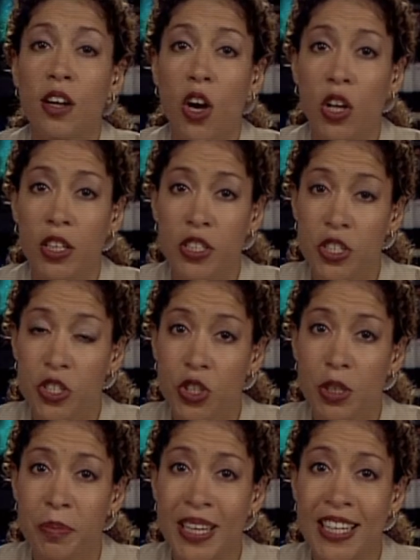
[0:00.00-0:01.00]
All
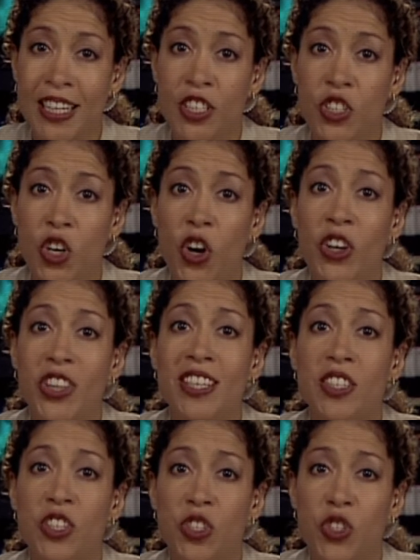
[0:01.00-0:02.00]
initial opinions are
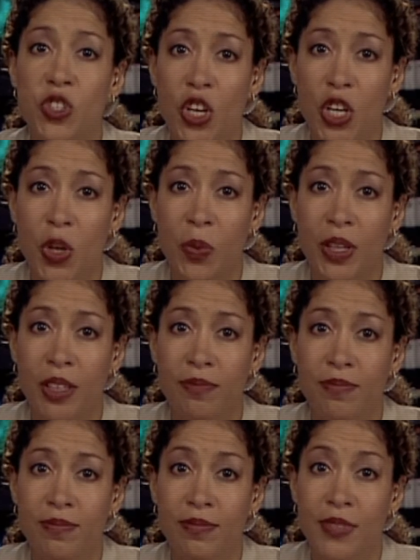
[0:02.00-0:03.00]
this is genuine.
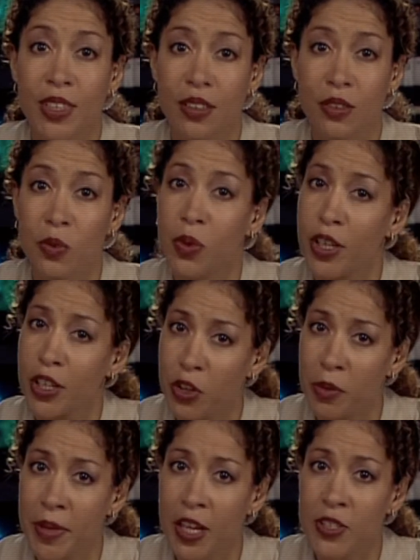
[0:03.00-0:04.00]
What
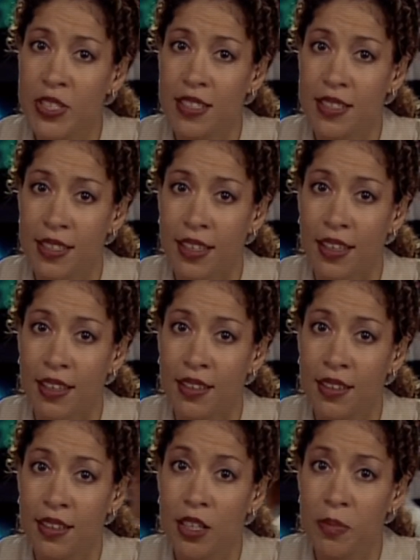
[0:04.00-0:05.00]
you're about to see
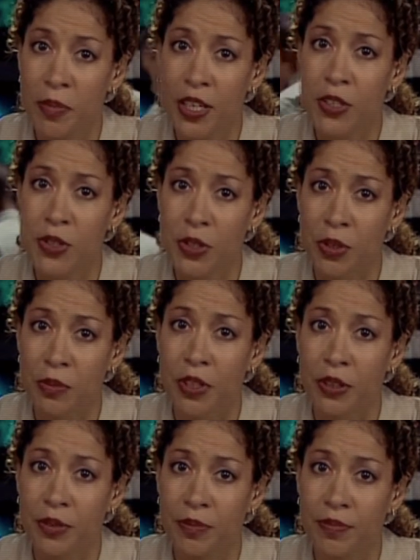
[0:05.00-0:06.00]
may disturb you.